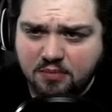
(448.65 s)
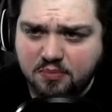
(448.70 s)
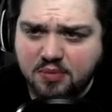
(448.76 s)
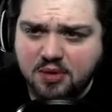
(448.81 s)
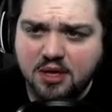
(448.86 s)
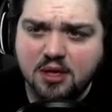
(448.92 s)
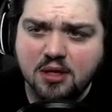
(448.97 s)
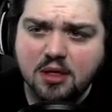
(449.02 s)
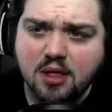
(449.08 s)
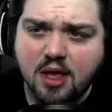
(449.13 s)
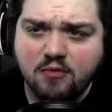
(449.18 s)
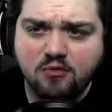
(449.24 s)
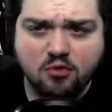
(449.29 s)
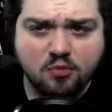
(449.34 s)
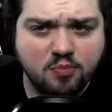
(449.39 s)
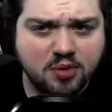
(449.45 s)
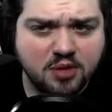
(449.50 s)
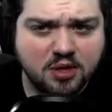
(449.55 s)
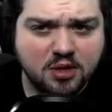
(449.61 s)
Pill after
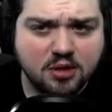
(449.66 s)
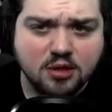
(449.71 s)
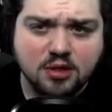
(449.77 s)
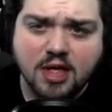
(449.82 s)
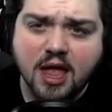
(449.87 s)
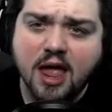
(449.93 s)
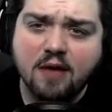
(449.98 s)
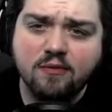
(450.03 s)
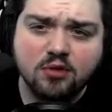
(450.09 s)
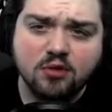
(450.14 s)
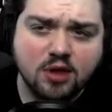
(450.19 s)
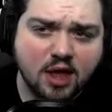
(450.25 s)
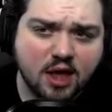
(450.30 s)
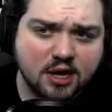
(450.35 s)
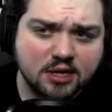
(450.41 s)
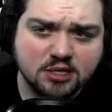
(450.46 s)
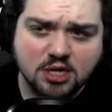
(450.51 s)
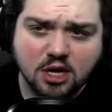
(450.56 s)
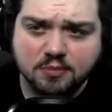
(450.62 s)
pill, day after day,
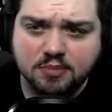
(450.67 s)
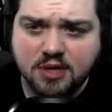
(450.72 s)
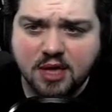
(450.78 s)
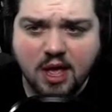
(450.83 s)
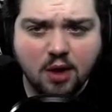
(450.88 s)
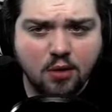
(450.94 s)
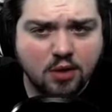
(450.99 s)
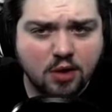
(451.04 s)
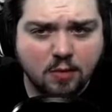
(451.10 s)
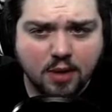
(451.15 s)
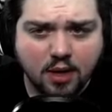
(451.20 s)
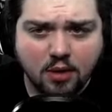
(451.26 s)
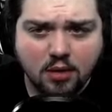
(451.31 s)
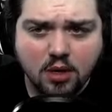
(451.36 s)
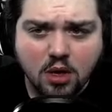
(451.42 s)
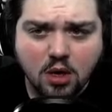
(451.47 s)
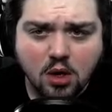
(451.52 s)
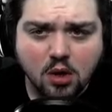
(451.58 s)
I stopped caring about